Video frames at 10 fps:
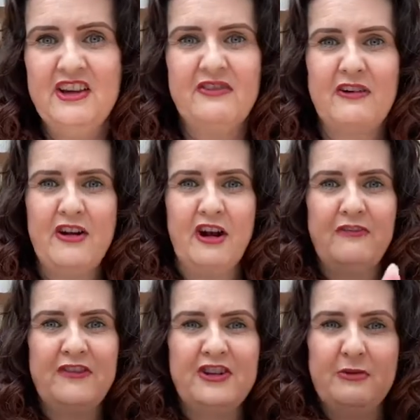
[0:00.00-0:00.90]
Very
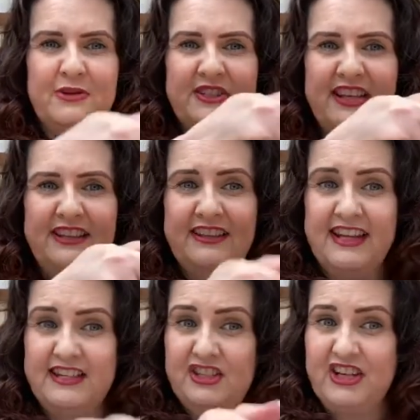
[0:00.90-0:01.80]
often you will see this